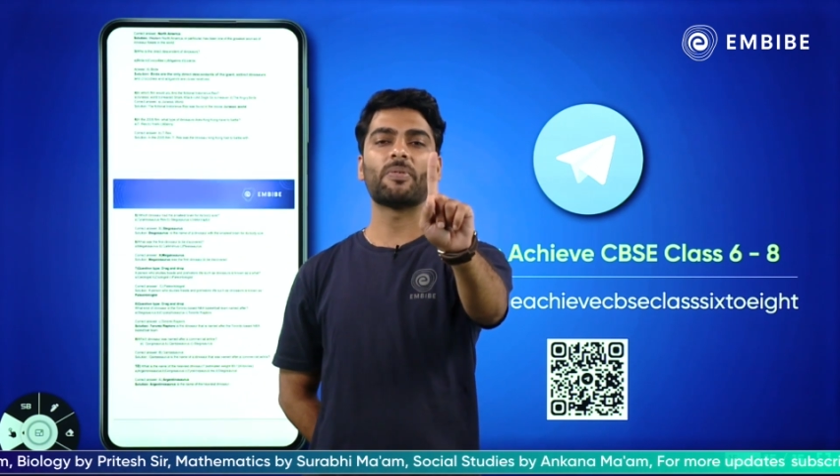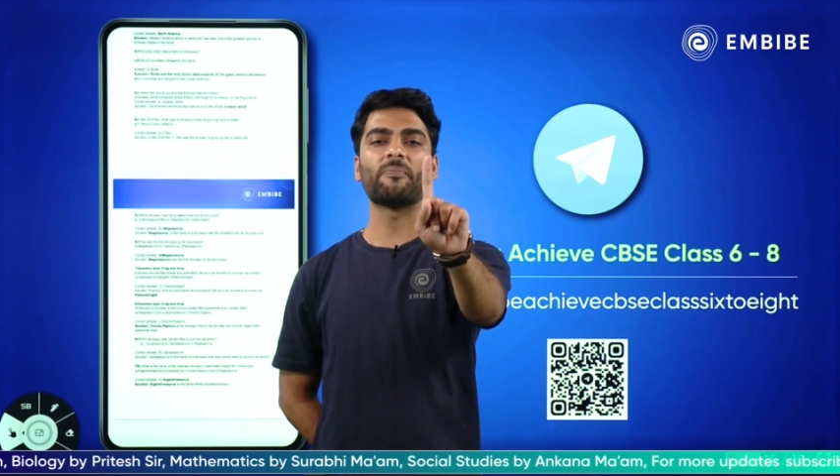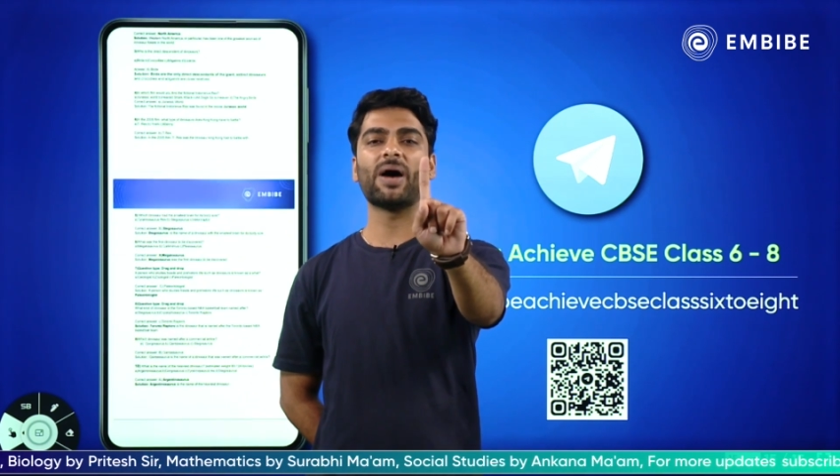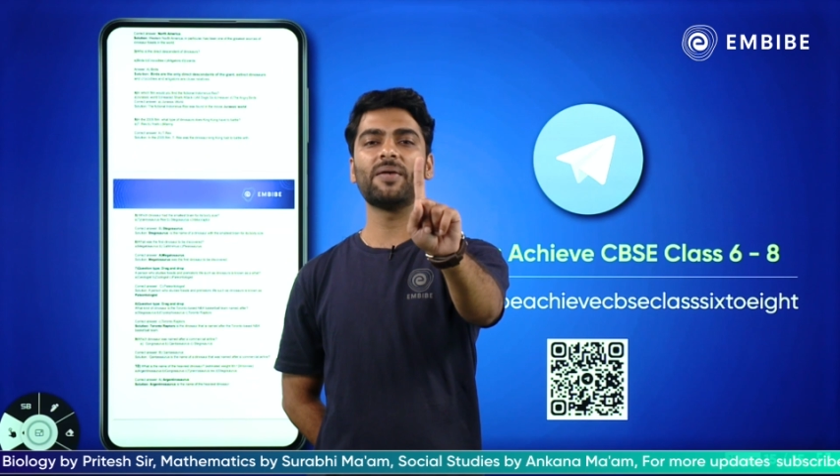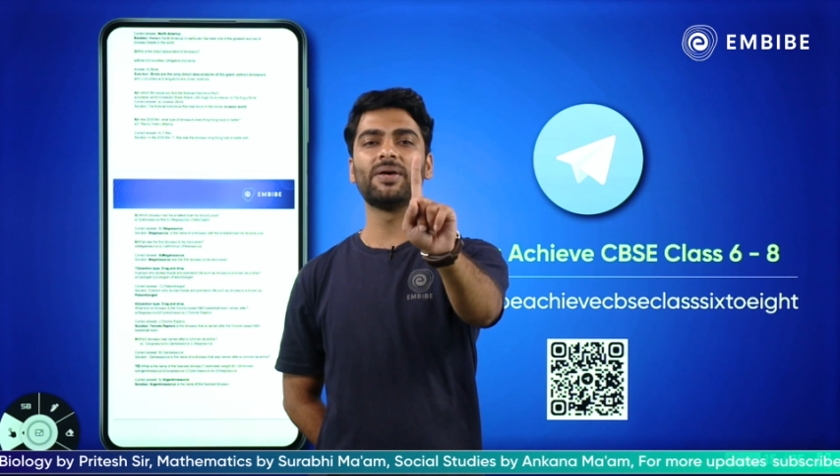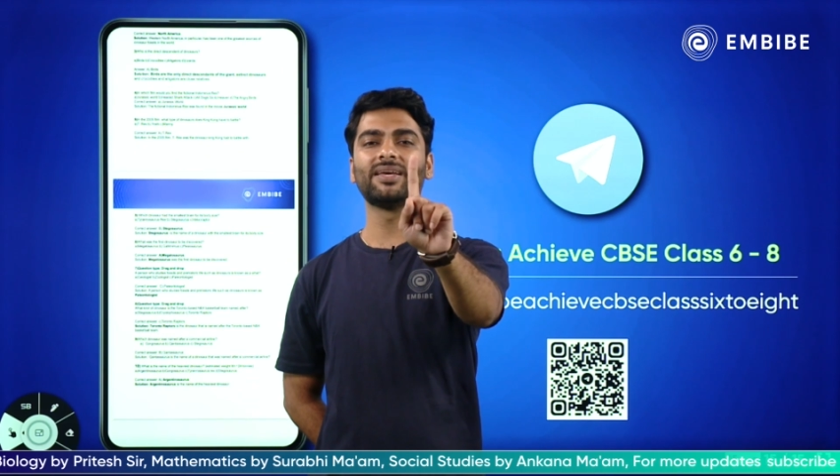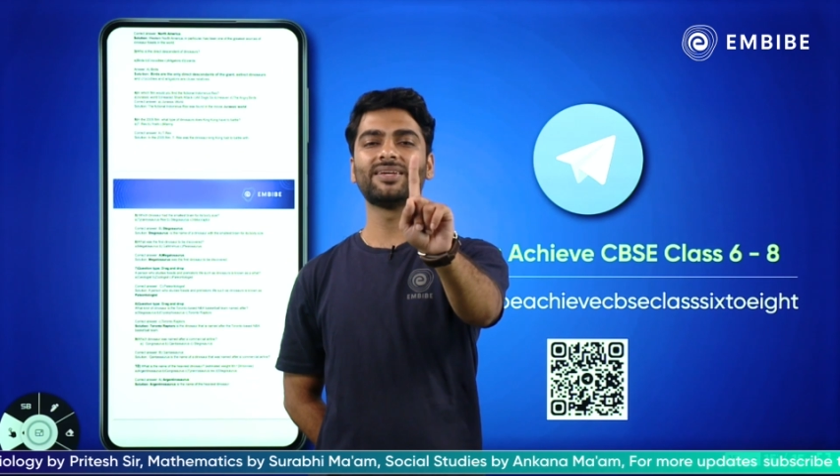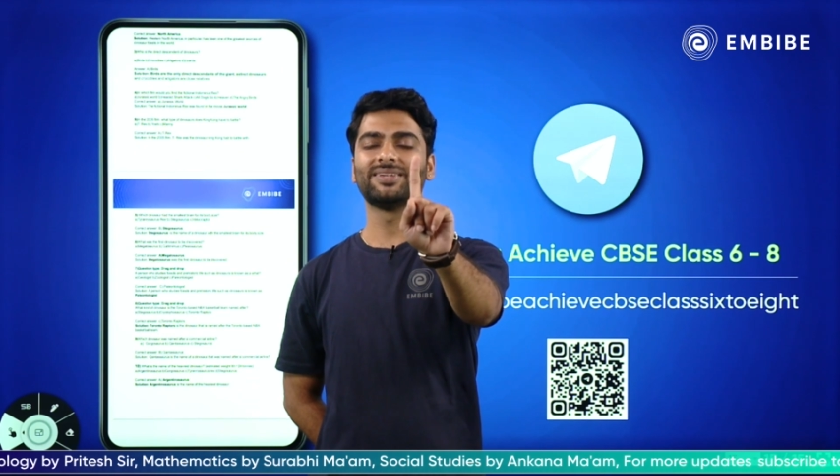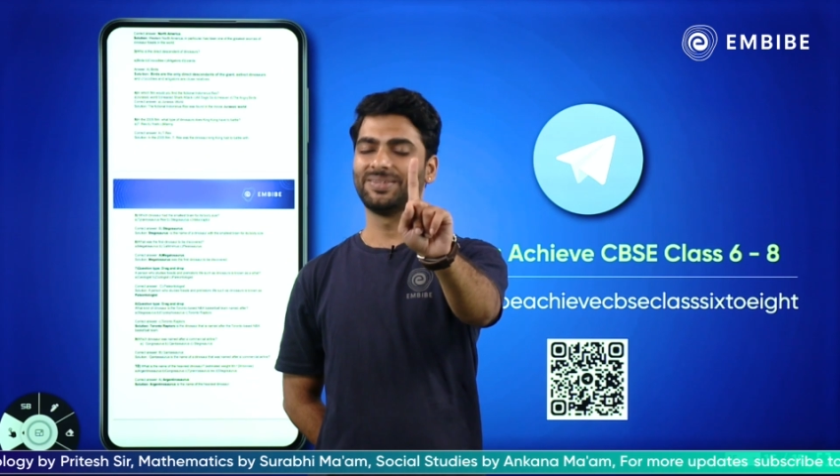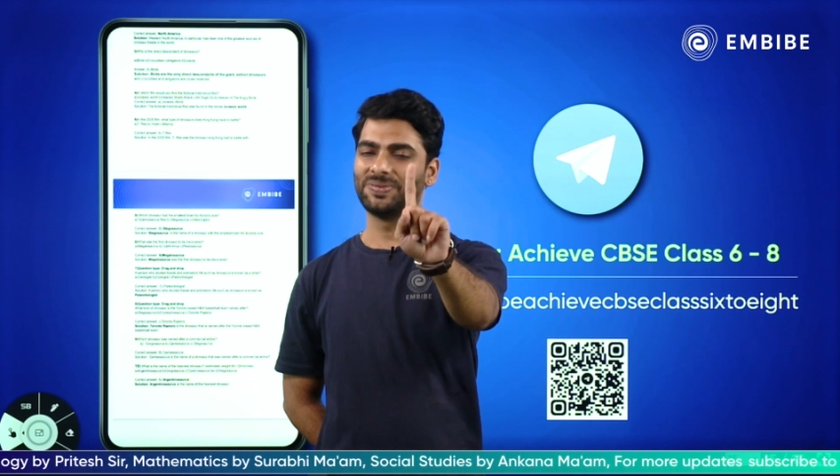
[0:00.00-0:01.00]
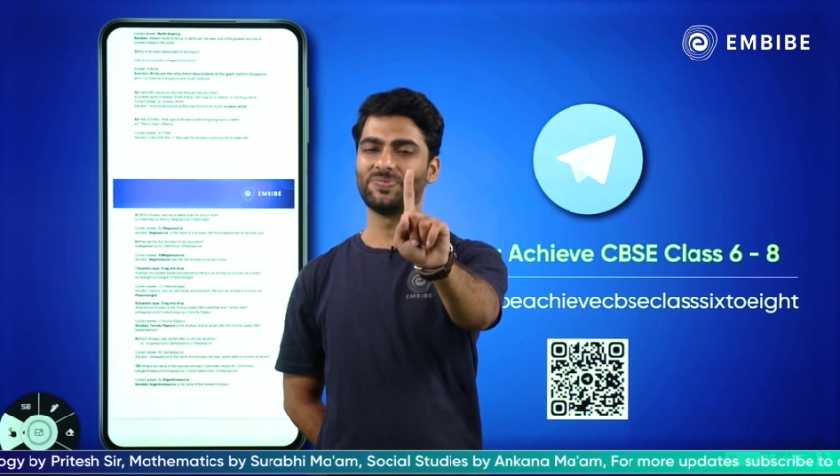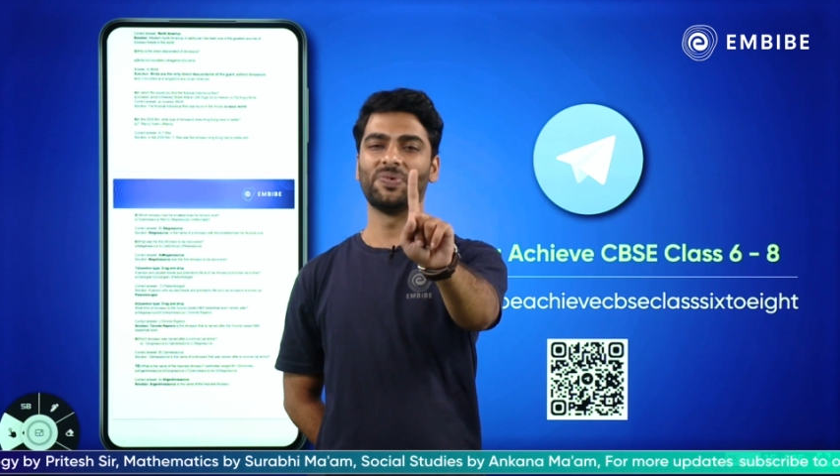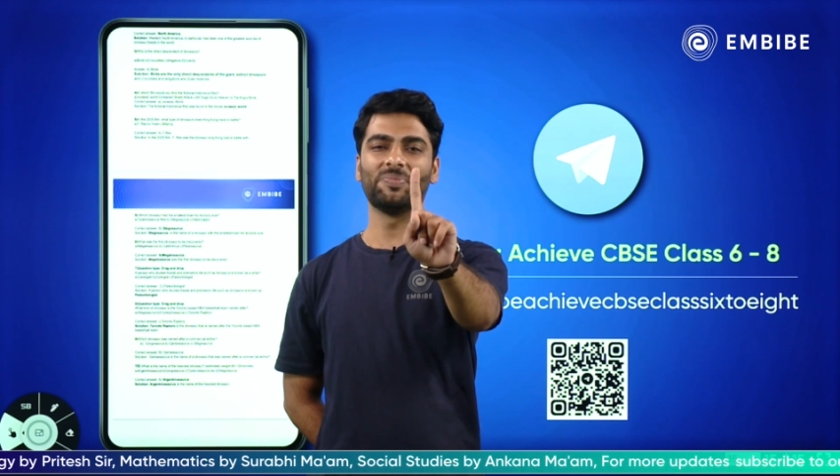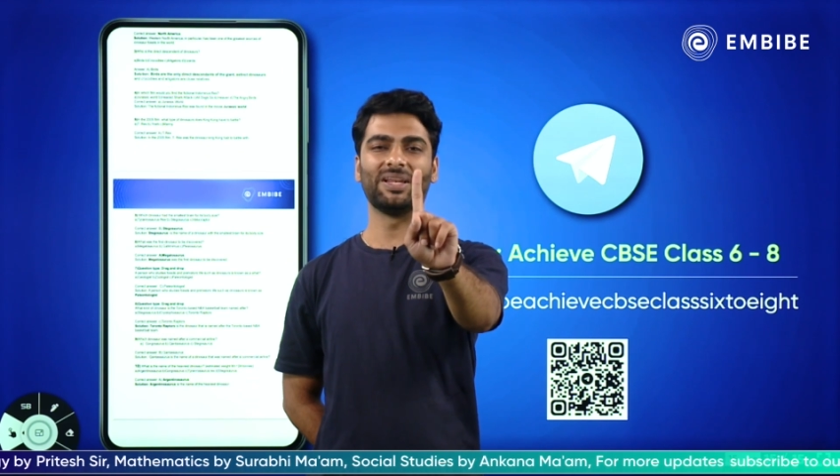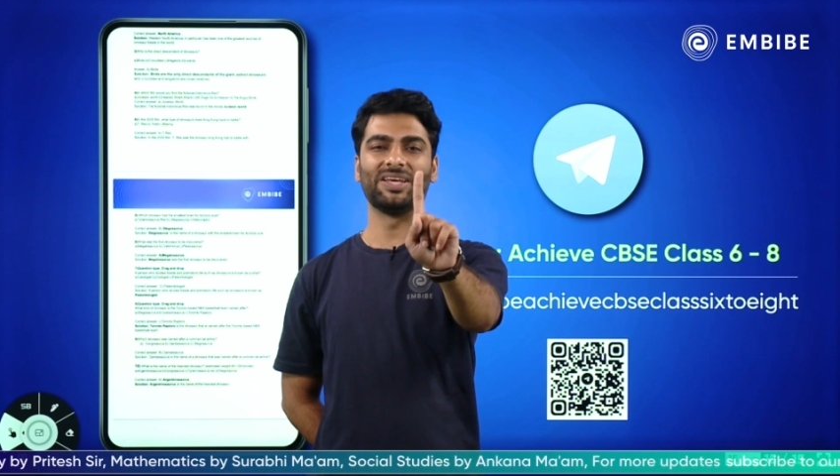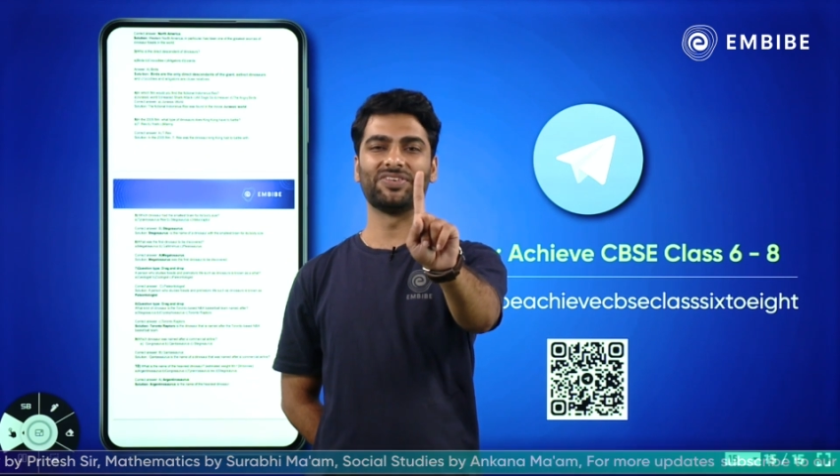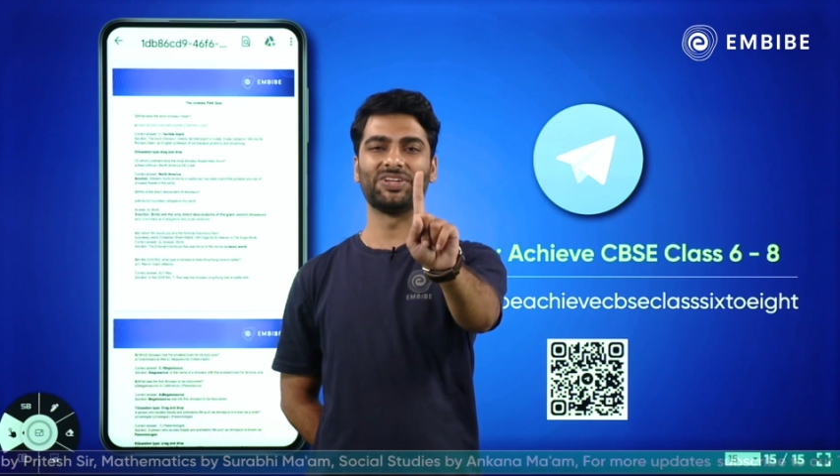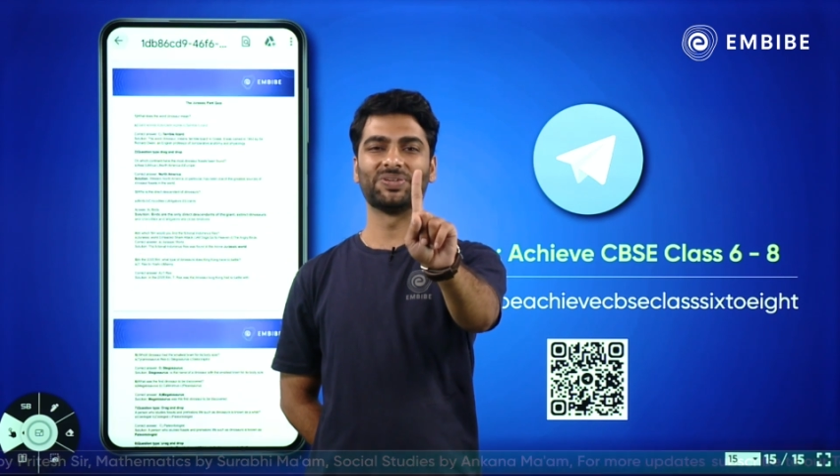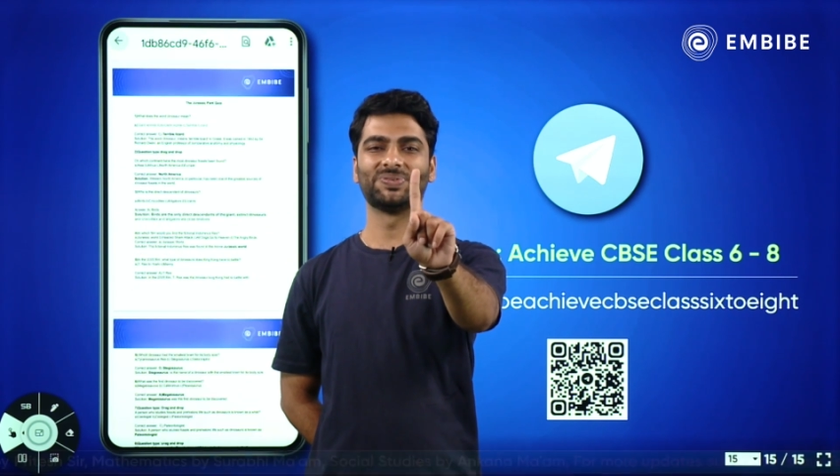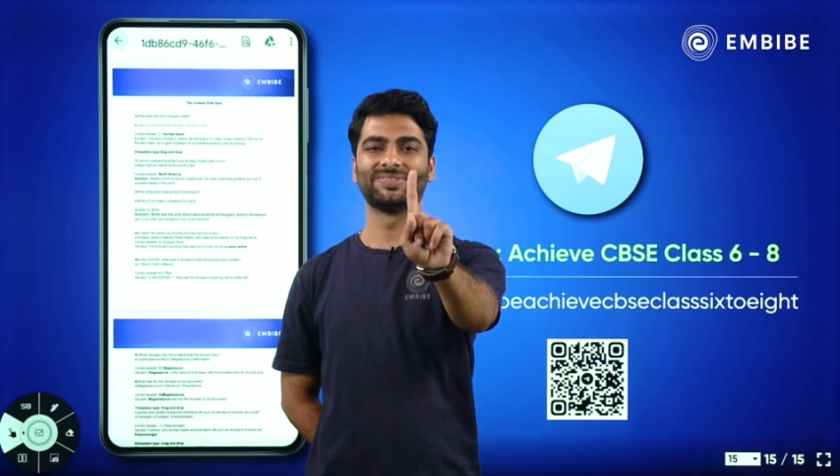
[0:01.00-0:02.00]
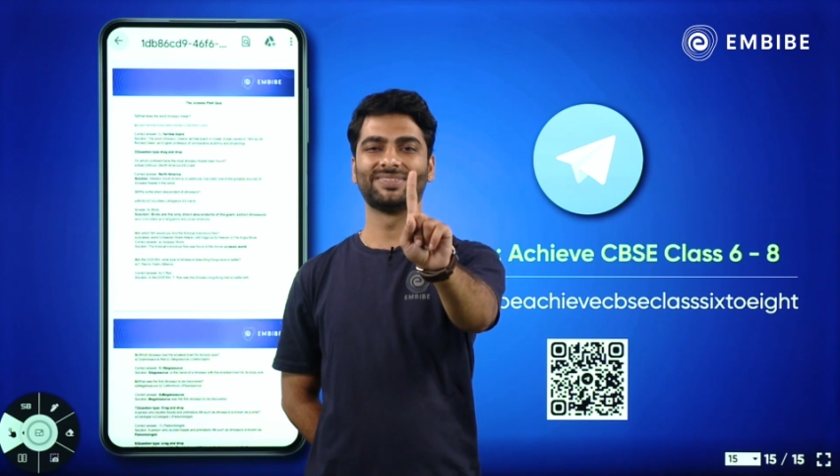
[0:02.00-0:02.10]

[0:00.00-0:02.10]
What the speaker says: imbibing. We believe in you.